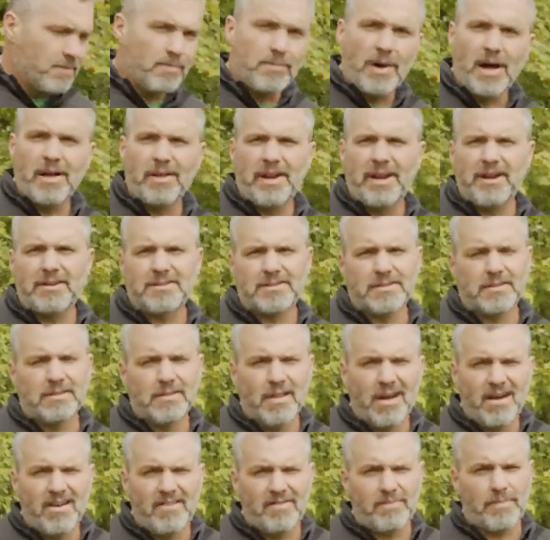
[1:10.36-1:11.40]
Pollinators
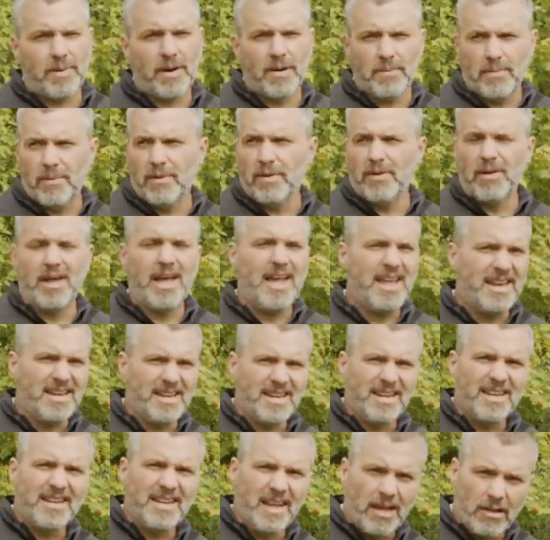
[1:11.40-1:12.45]
love purple and
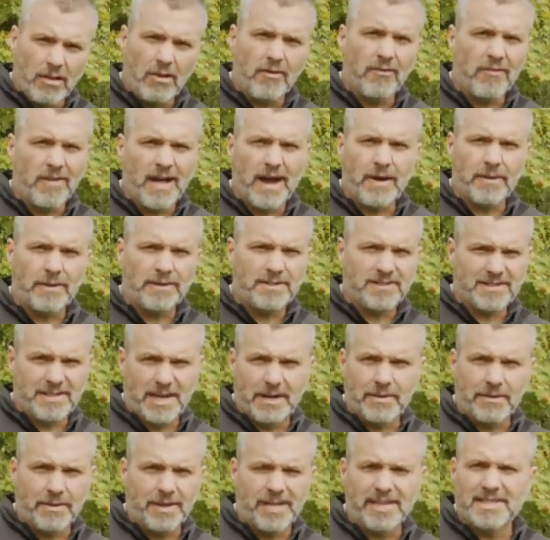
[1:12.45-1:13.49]
yellow flowers
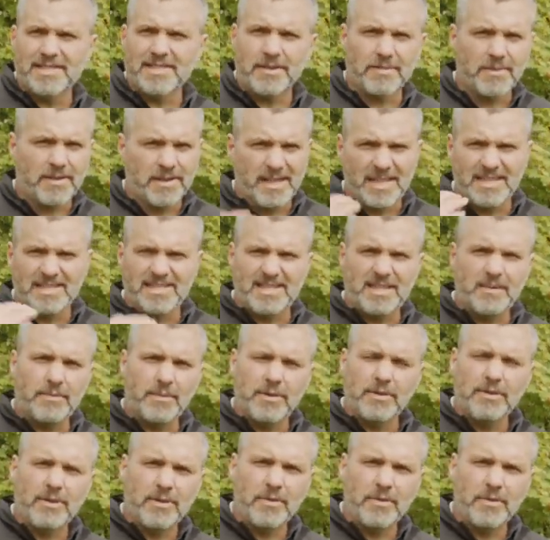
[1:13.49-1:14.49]
generally. It's something they see really